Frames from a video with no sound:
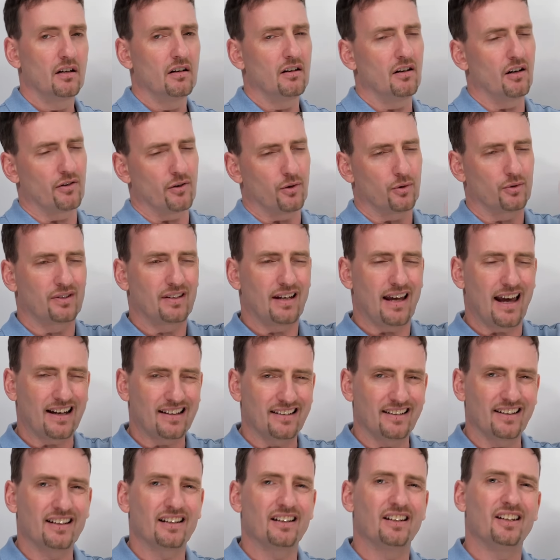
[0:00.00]
although
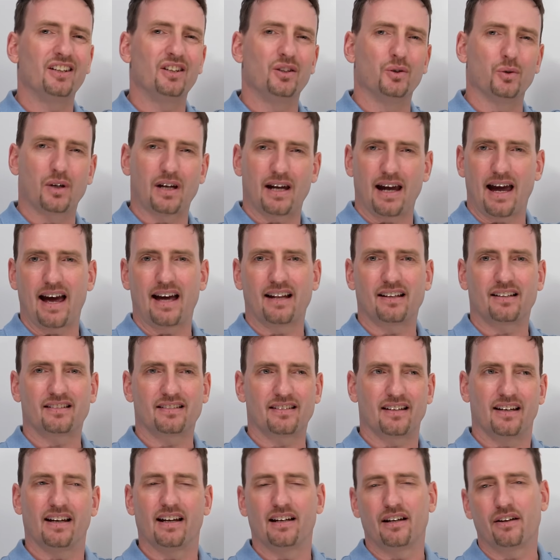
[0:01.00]
technically you can't
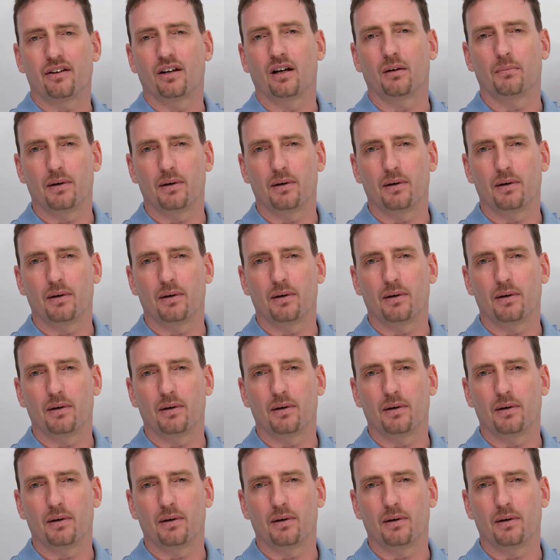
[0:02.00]
say anything